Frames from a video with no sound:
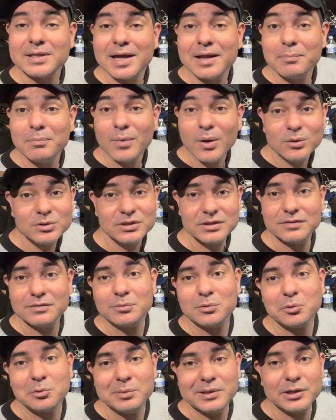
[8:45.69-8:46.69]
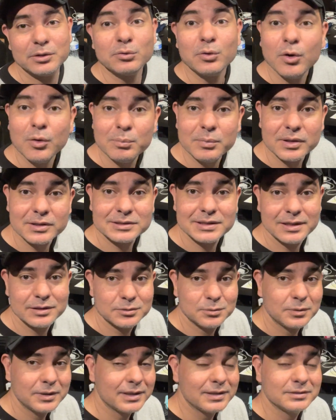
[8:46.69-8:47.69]
and most of them will be Chromebooks as
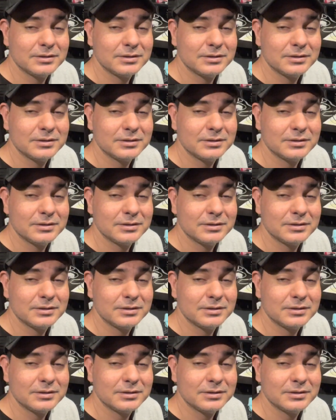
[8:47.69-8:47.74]
well.